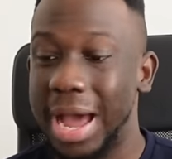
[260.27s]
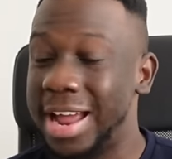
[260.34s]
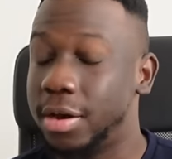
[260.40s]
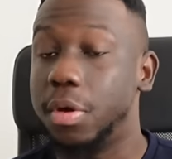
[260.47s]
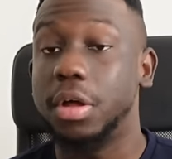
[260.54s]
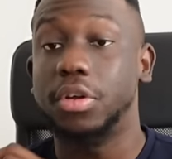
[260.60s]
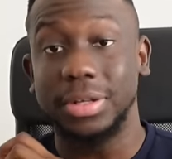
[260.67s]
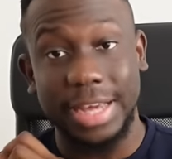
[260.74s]

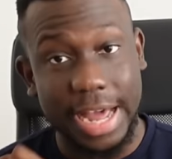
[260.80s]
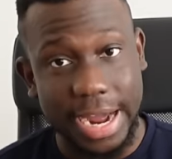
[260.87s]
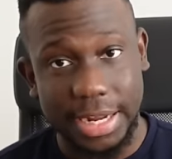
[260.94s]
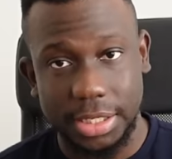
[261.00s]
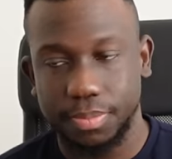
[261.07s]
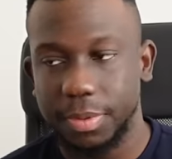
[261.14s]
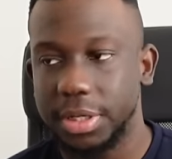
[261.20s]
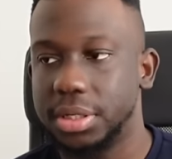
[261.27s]
and
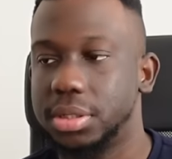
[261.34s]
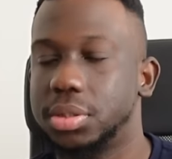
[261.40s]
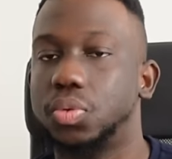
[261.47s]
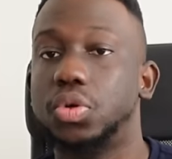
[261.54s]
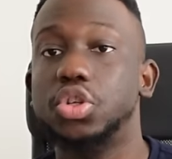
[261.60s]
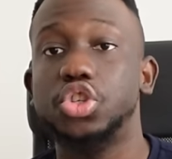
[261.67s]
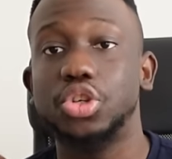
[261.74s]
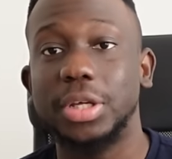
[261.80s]
guys please
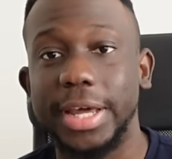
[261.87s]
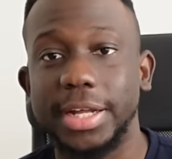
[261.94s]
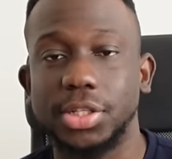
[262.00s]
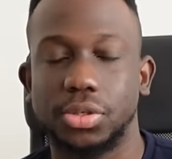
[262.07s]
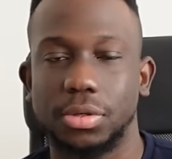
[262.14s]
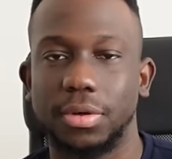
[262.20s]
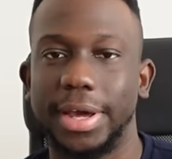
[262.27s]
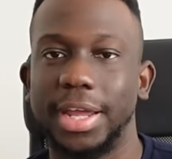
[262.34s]
once you get
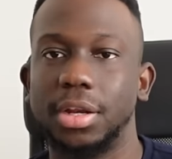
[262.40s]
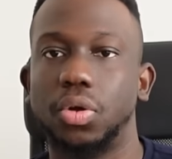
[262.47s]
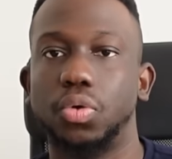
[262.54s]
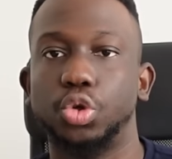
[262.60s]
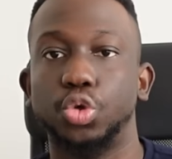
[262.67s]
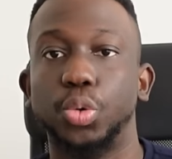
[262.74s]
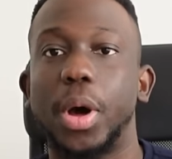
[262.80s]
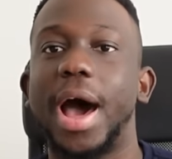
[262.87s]
to your end goal
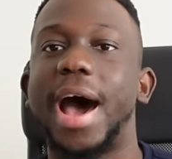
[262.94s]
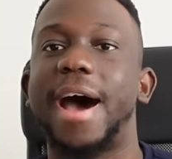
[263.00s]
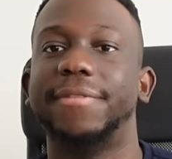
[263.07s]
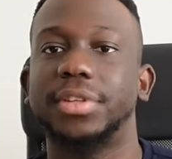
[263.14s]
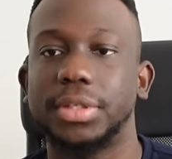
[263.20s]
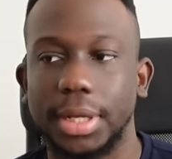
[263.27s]
you have to